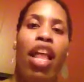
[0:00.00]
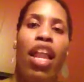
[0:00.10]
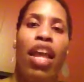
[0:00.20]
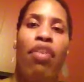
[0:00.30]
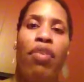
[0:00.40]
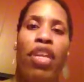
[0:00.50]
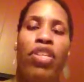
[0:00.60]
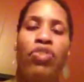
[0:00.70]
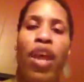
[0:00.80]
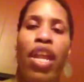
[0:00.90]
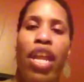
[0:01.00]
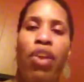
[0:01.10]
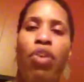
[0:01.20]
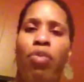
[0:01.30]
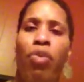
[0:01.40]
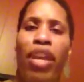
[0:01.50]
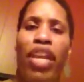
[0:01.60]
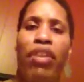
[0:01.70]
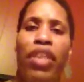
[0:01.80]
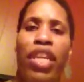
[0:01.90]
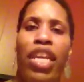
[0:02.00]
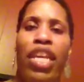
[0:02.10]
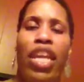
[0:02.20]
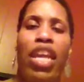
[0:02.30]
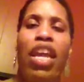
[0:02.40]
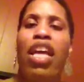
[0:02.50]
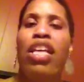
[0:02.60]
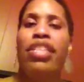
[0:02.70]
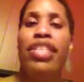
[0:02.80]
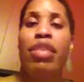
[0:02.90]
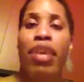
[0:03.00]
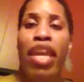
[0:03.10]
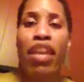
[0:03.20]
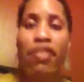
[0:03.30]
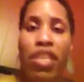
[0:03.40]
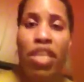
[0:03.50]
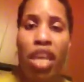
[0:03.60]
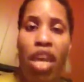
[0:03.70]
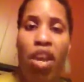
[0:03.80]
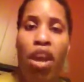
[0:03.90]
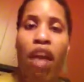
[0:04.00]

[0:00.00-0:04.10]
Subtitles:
Like already trying to incorporate healthy eating since the beginning of this year.